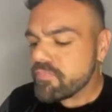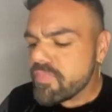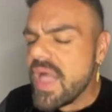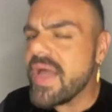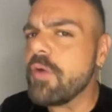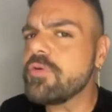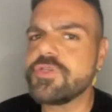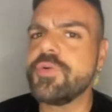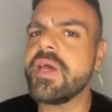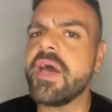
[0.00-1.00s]
And I was
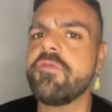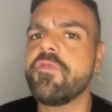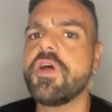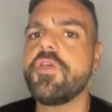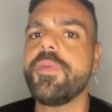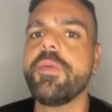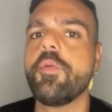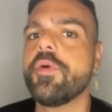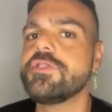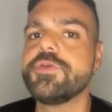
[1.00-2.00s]
doing kind of what other people
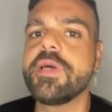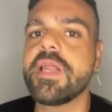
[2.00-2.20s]
weren't doing.